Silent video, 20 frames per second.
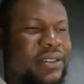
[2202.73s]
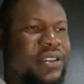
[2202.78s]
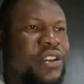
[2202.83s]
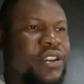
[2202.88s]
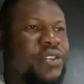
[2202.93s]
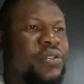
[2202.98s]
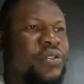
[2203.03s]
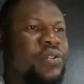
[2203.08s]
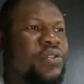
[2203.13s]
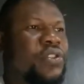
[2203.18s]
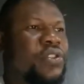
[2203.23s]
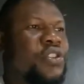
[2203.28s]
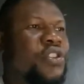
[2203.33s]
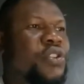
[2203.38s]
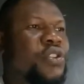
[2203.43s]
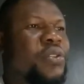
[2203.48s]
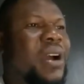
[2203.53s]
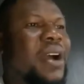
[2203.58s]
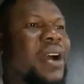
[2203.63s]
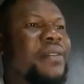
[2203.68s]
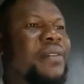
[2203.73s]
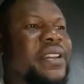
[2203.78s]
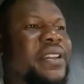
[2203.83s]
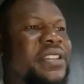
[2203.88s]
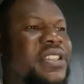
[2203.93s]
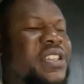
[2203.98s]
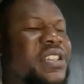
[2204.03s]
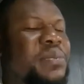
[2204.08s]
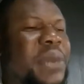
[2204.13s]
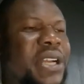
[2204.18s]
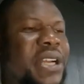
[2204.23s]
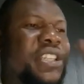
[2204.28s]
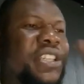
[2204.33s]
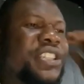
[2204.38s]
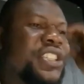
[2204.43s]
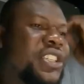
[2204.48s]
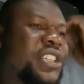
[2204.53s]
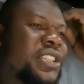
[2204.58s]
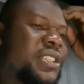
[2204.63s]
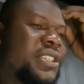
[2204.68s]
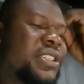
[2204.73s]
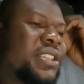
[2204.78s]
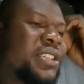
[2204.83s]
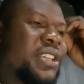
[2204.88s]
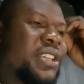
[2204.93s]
You having a smart kitchen